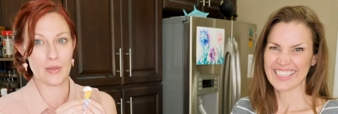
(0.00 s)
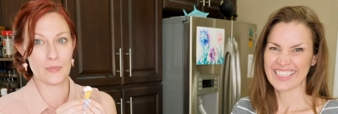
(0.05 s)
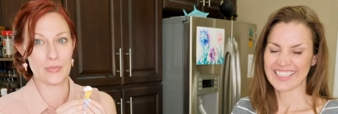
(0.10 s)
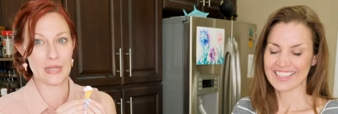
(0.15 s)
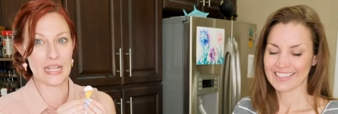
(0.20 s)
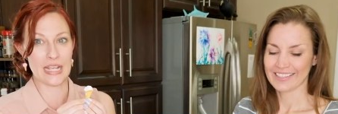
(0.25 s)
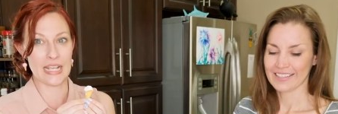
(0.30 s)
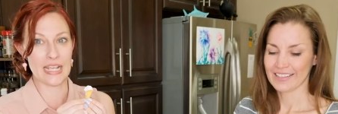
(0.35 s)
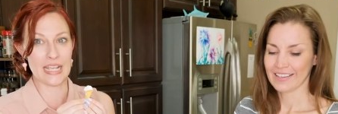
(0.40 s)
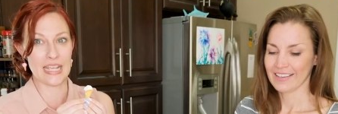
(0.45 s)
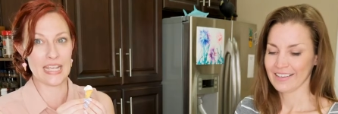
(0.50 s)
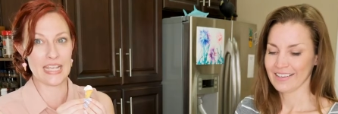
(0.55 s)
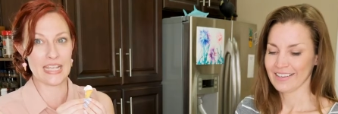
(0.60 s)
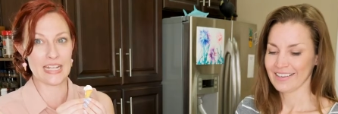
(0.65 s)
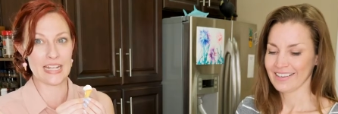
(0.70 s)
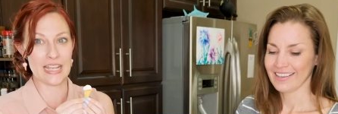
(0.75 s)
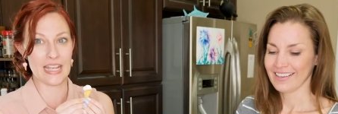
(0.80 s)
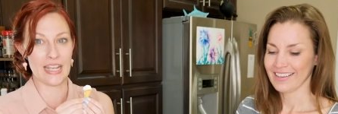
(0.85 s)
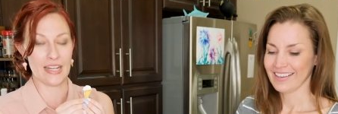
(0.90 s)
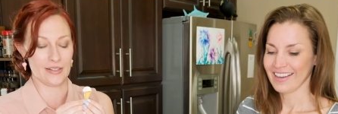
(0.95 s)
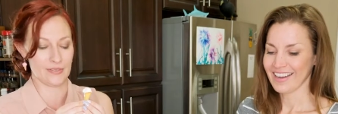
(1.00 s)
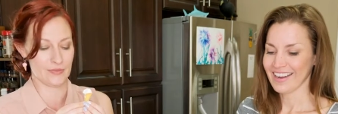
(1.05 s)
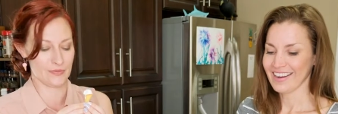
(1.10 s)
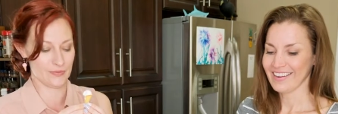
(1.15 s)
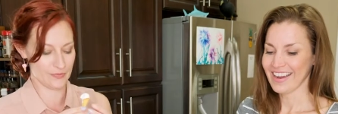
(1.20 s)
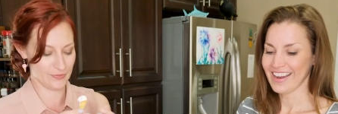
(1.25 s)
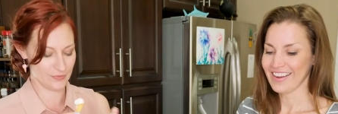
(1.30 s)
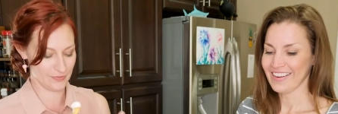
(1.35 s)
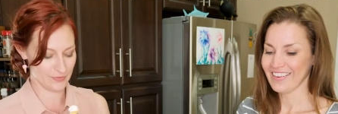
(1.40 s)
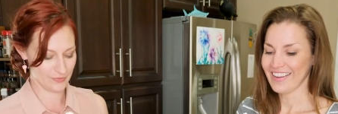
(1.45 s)
Speaker 1: I'm gonna eat it. All
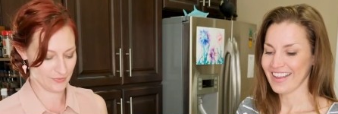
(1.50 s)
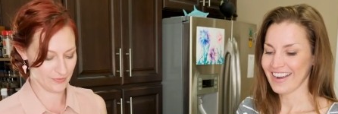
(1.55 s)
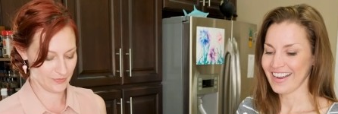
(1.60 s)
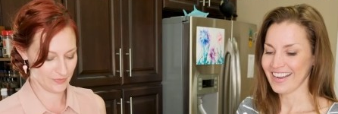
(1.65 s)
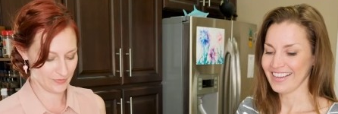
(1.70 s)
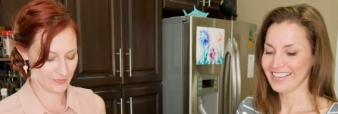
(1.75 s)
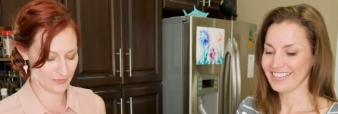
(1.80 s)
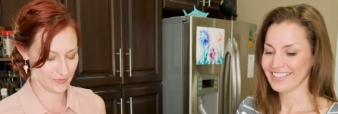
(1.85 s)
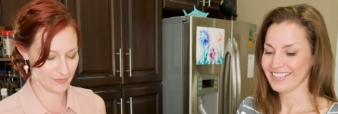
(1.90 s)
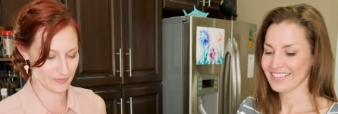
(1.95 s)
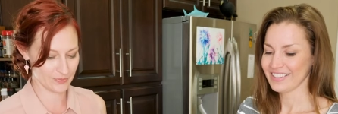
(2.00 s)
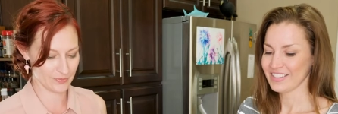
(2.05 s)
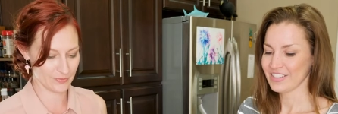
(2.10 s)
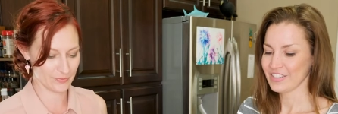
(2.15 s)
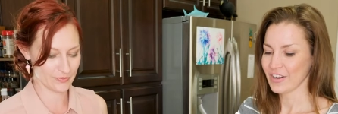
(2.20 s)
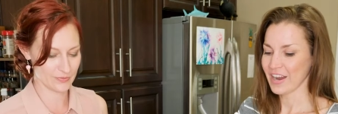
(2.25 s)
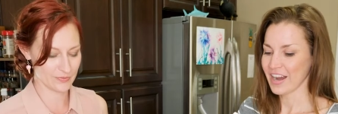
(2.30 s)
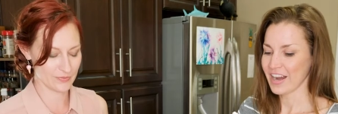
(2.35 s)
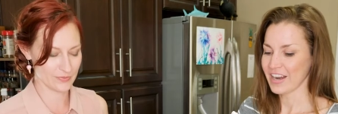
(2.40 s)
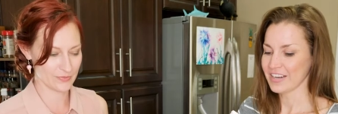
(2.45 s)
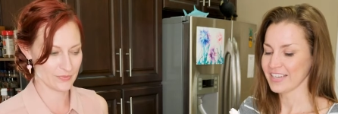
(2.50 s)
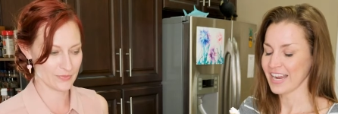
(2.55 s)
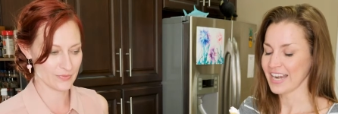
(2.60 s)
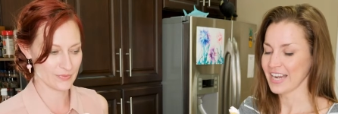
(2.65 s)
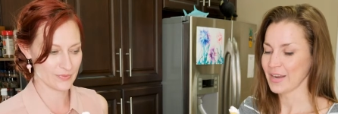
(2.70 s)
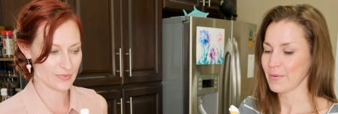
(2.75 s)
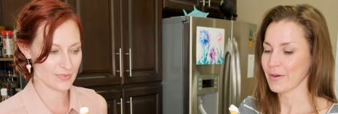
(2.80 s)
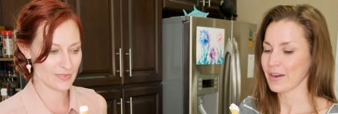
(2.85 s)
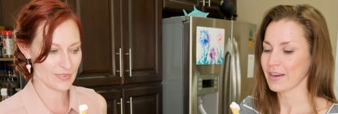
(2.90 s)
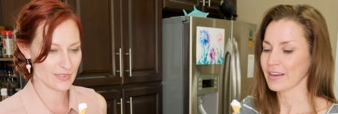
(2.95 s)
right, you ready? Mm -hmm. Let's try our mm-hmm.
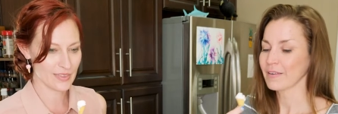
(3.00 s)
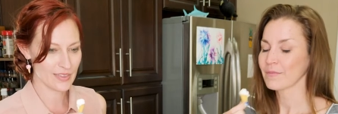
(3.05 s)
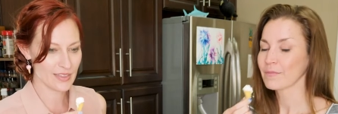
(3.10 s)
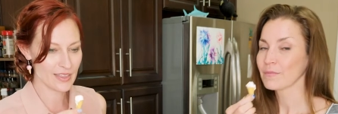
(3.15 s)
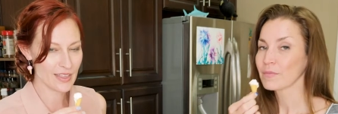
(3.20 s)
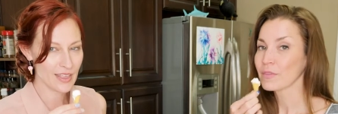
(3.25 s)
tiny work.